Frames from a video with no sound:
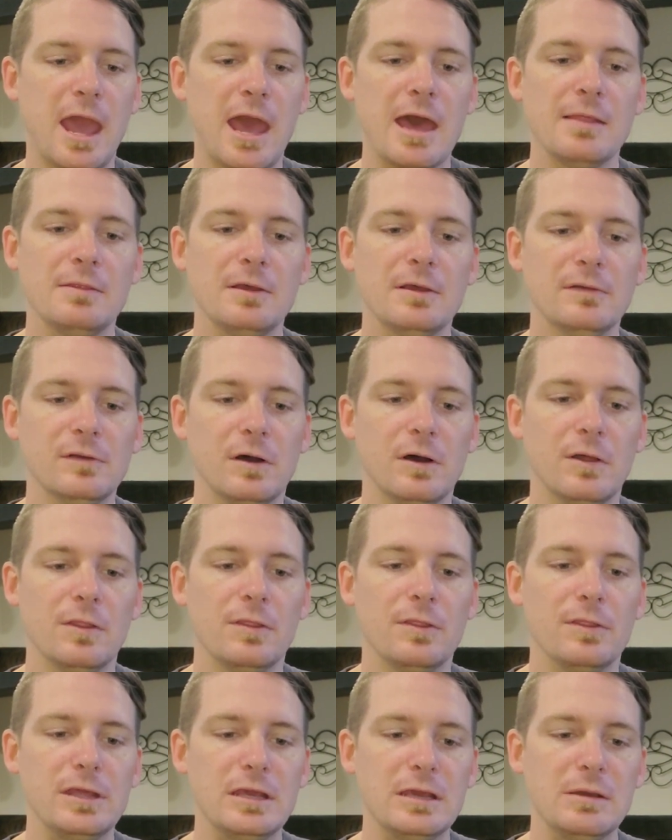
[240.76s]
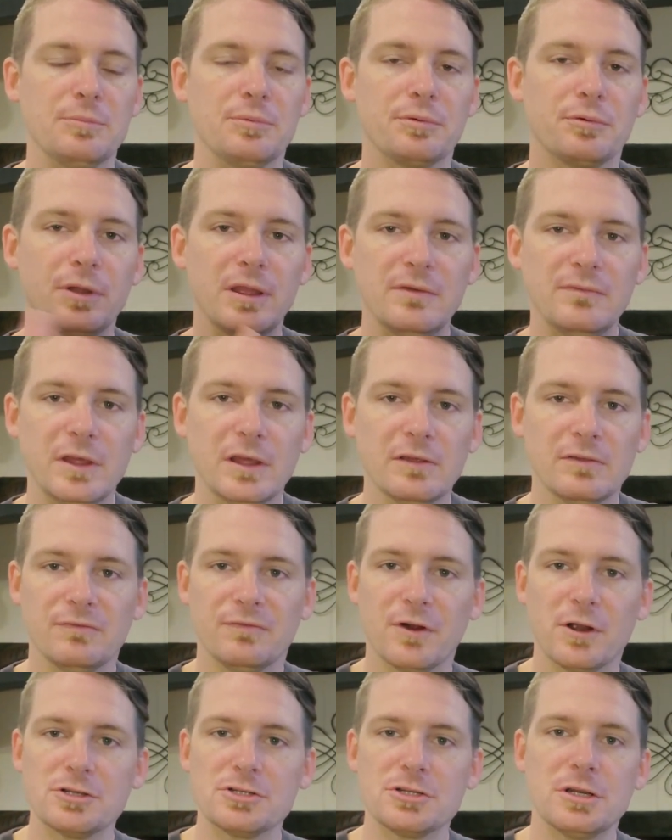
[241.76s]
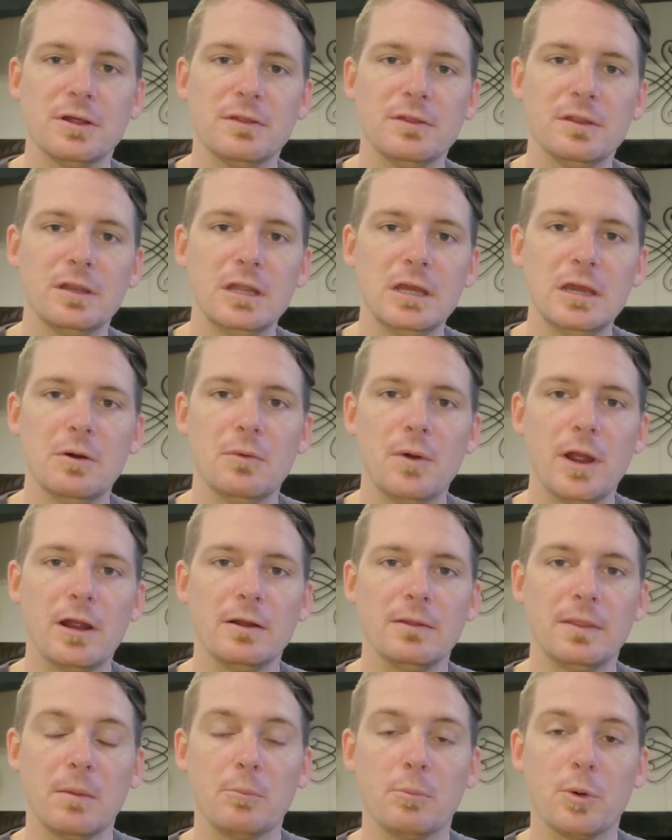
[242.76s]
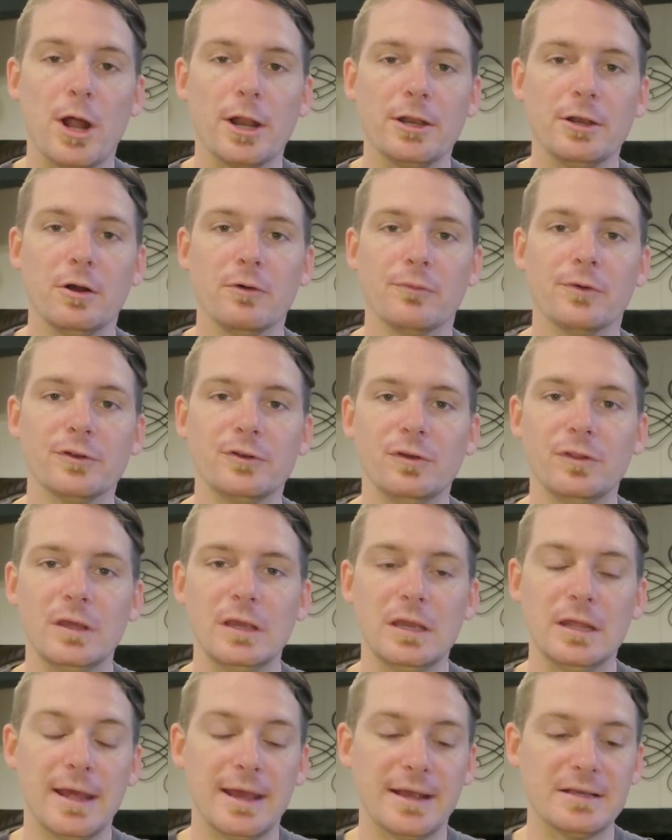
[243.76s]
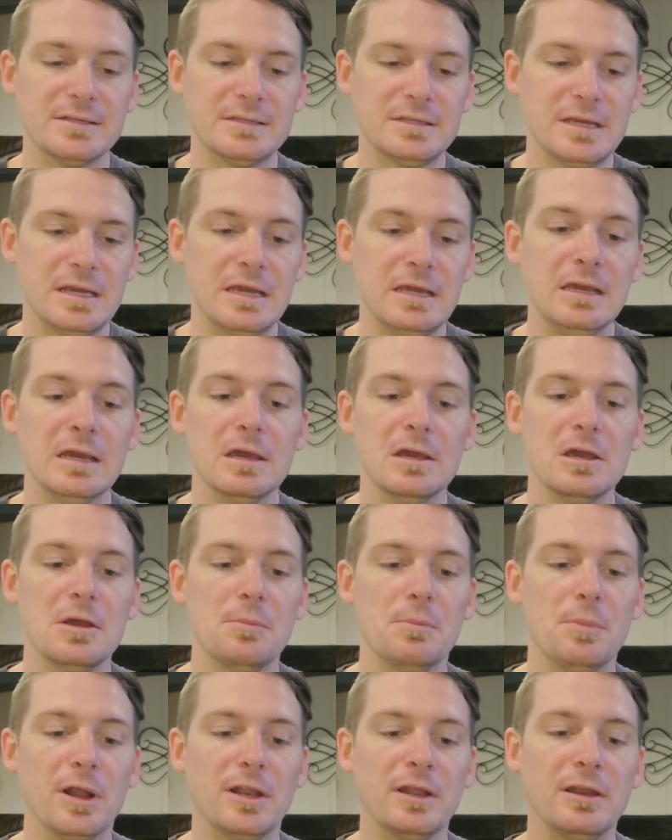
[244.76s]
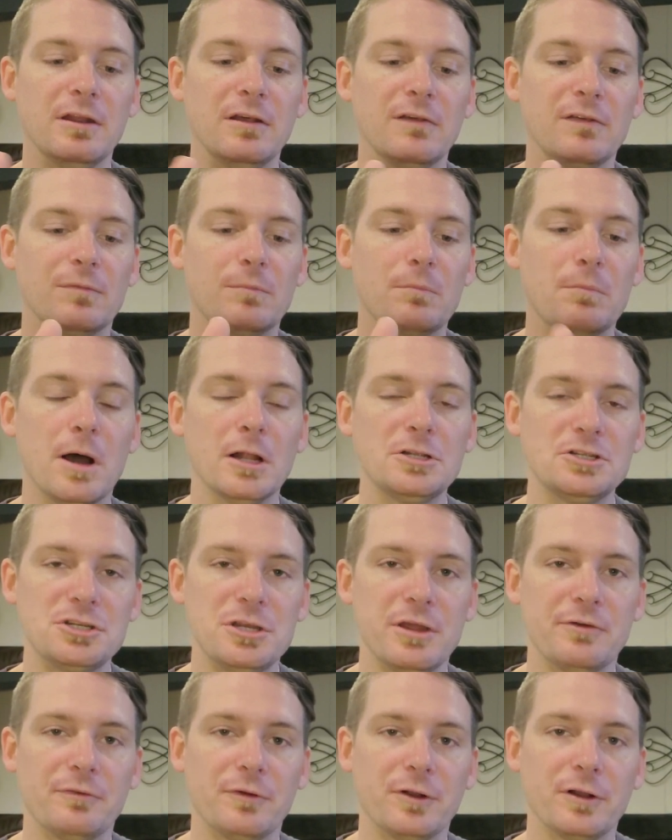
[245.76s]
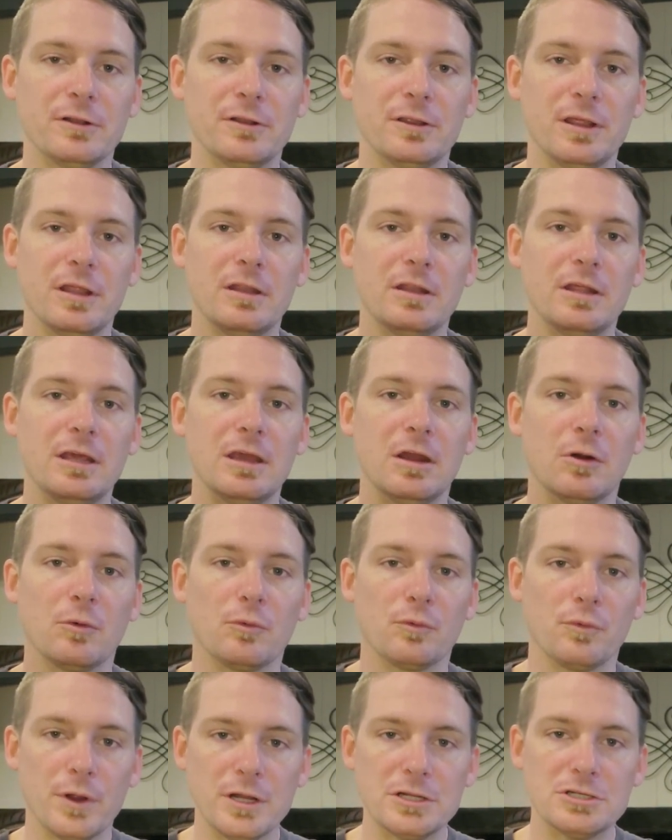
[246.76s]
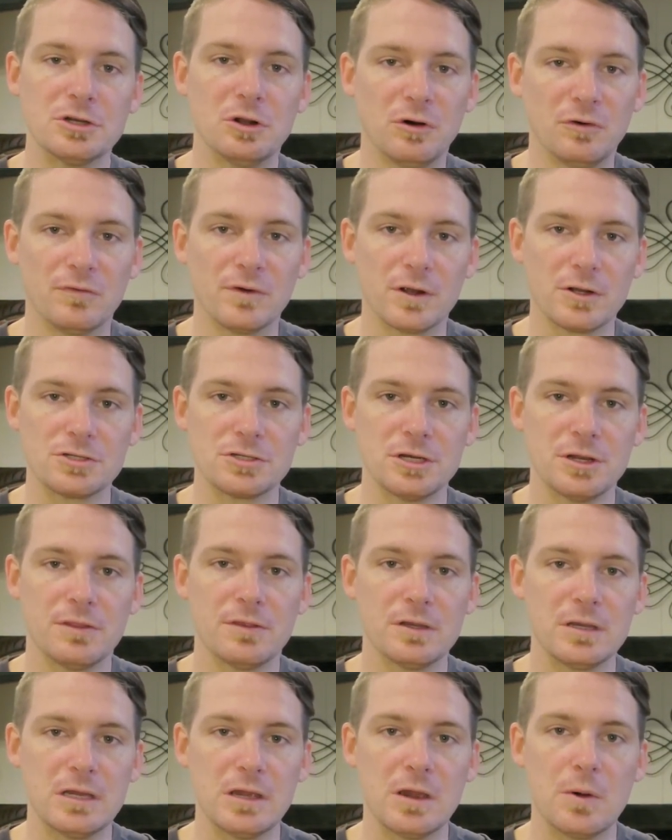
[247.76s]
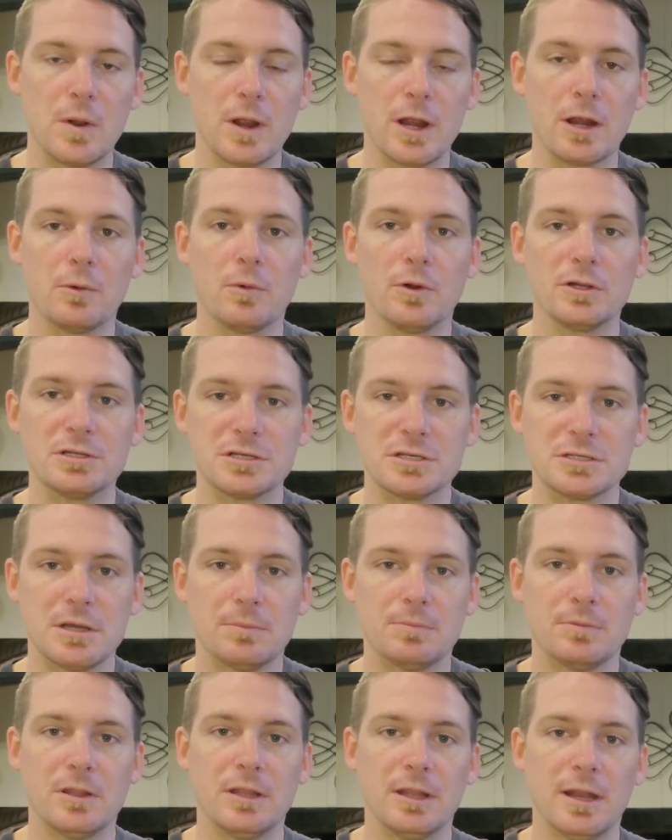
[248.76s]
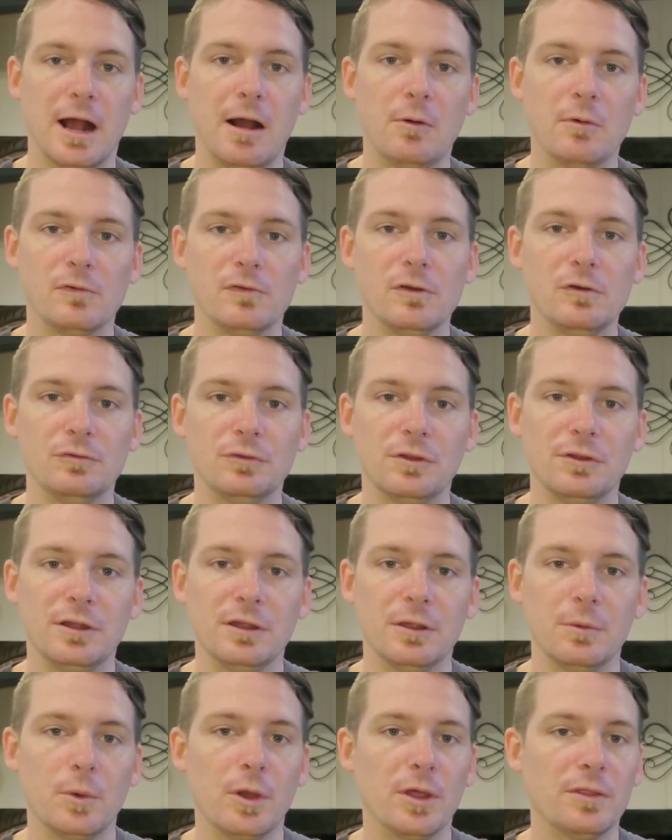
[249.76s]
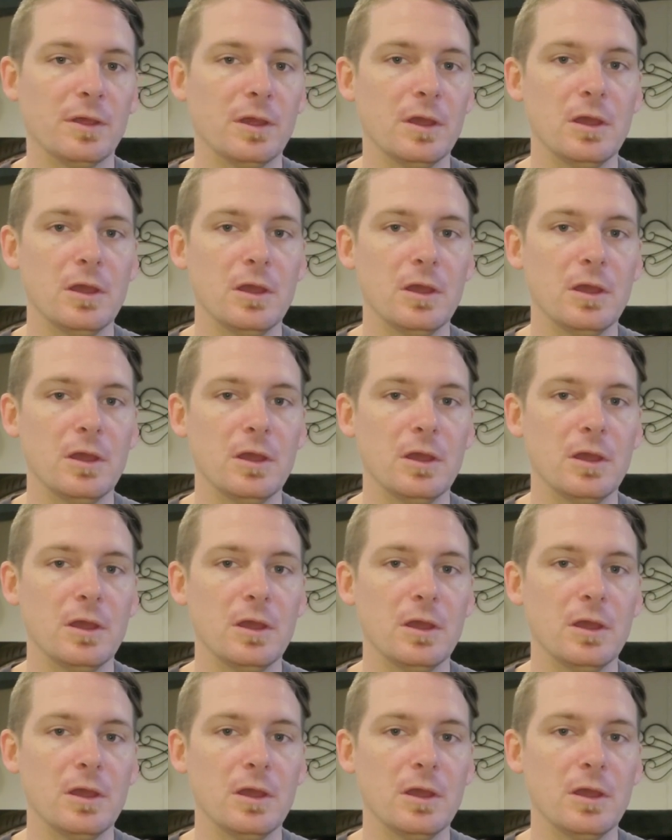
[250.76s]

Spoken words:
had this on the previous version of the Neoair, and they brought it over to the NXT, but it is much different than the original version of the Neoair, which is something that I was used to dealing with,